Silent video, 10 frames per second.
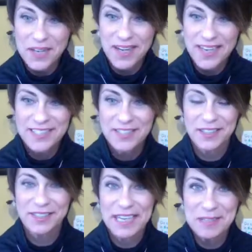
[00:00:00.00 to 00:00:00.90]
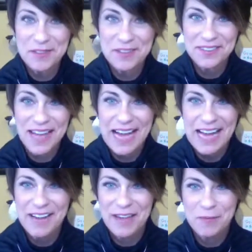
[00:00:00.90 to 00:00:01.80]
you guys, good luck with your
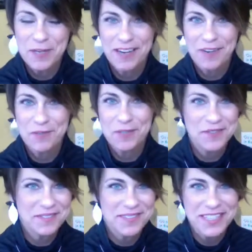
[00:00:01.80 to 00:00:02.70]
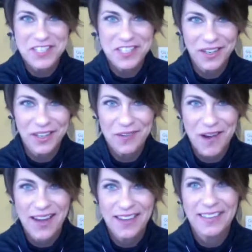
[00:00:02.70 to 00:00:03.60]
live. And we are rooting and cheering you
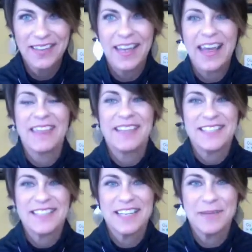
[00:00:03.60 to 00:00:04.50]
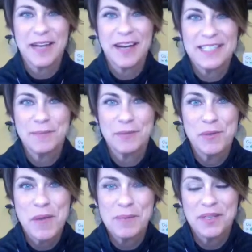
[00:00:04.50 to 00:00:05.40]
on. This is going to be awesome. And
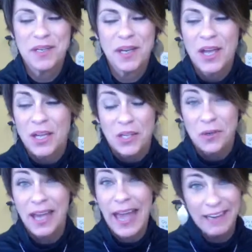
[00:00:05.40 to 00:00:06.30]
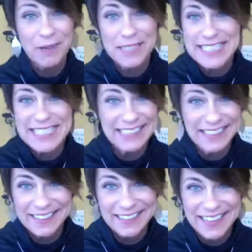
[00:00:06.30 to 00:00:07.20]
remember, you can always delete
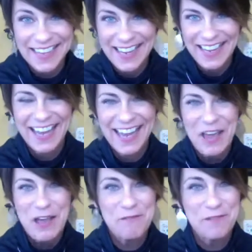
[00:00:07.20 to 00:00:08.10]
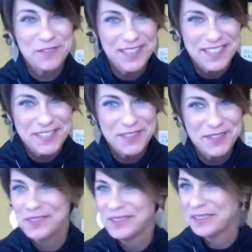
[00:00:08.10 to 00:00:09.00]
it. If you need to, you
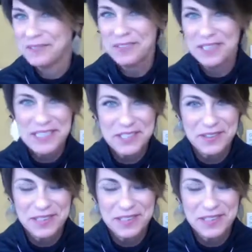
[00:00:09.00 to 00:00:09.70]
can redo it.